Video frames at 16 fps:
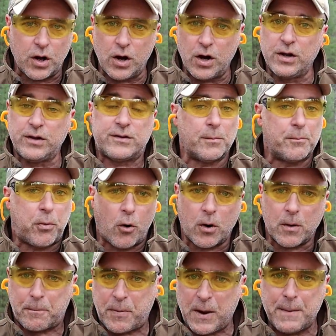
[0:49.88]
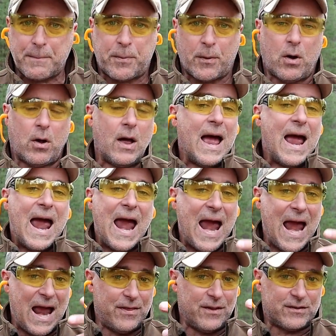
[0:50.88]
goods, important people,
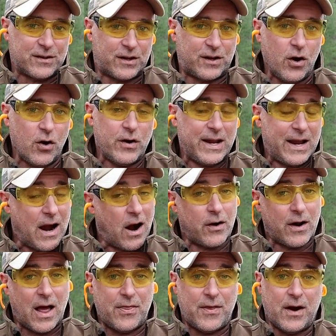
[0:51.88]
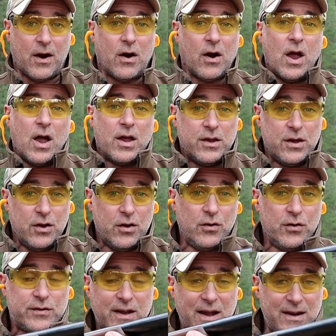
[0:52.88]
and the security guard on there
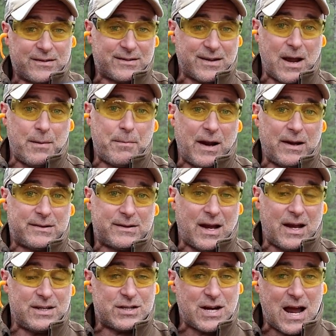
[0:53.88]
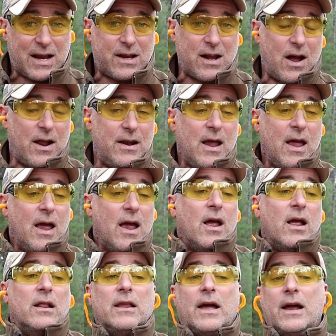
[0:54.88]
used a side-by-side shotgun.
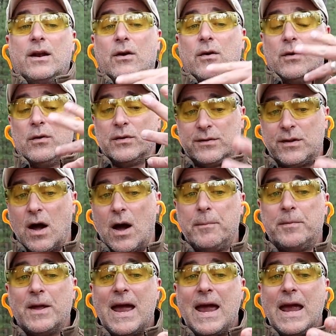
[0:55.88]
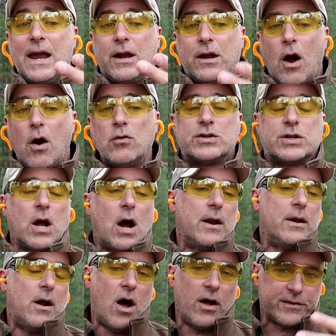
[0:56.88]
Later it was dubbed a coach
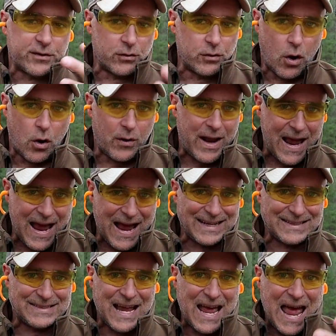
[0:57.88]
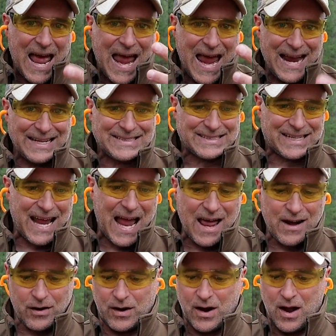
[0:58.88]
gun, also known as a scatter